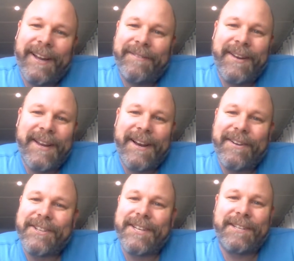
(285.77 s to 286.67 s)
I mean, he
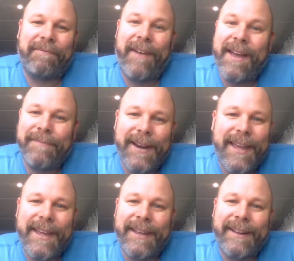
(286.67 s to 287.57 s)
lost his
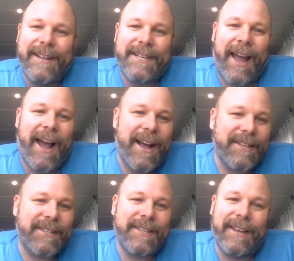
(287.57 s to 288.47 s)
family, his
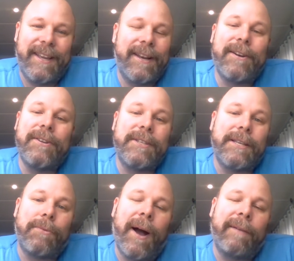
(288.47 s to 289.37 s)
house. He didn't lose
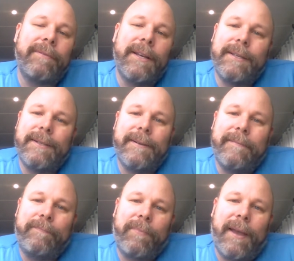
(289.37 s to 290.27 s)
his wife,
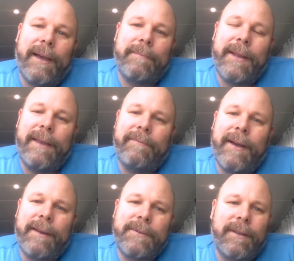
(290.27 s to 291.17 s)
but he
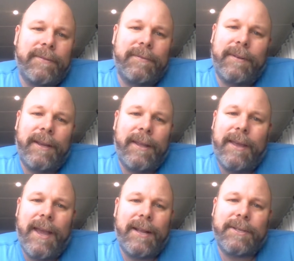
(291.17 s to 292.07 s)
found himself in
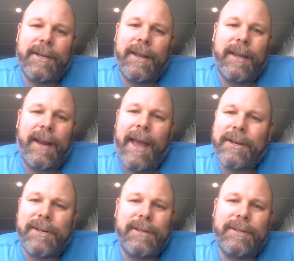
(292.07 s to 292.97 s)
the end sitting in
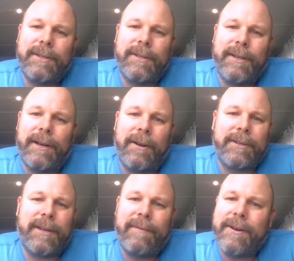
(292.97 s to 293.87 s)
ashes. He had
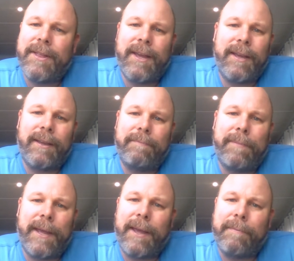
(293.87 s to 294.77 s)
lost everything,
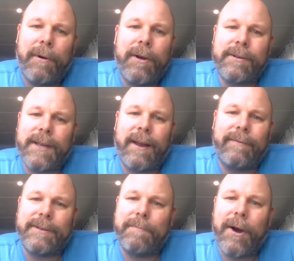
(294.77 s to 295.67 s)
picking boils out
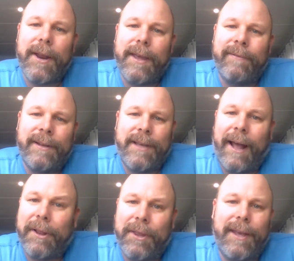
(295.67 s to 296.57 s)
of his body, even his
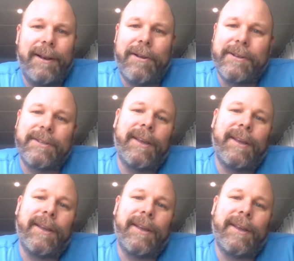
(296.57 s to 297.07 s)
health he had lost.